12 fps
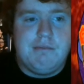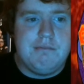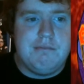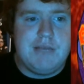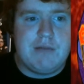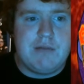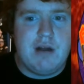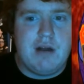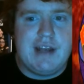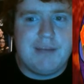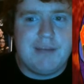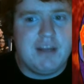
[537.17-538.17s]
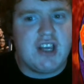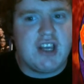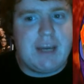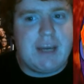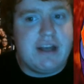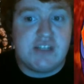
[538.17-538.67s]
play a game. I actually really like the
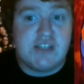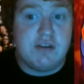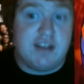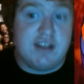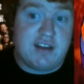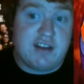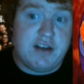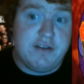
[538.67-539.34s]
guy, honestly.